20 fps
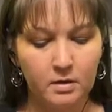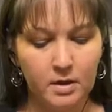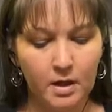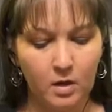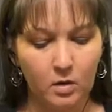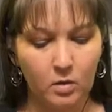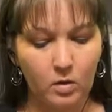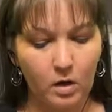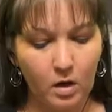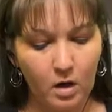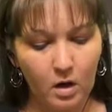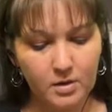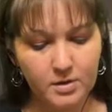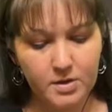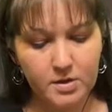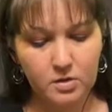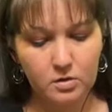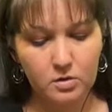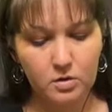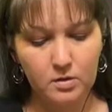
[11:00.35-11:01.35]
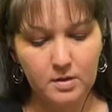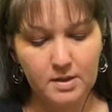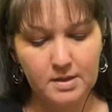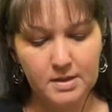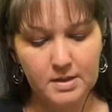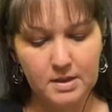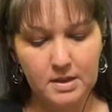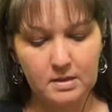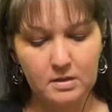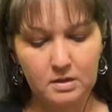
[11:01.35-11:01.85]
Now also you
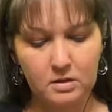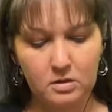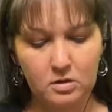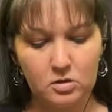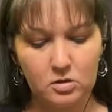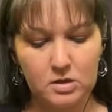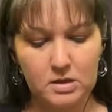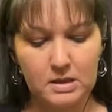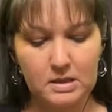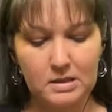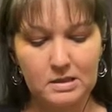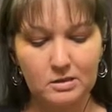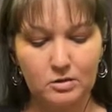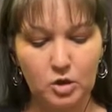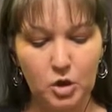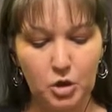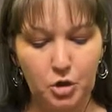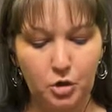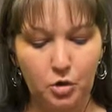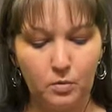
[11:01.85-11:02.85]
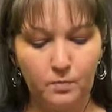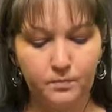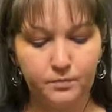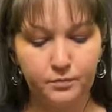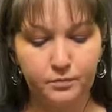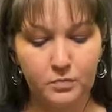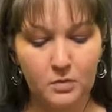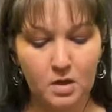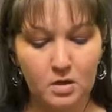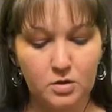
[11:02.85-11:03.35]
can see that there's this little
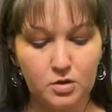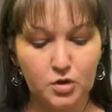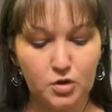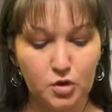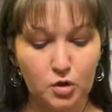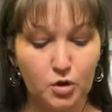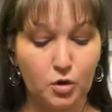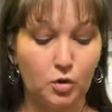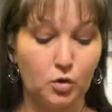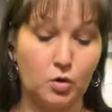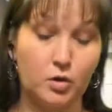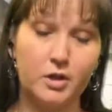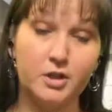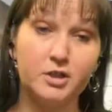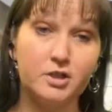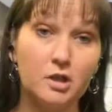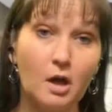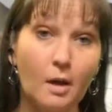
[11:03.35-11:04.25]
circle or a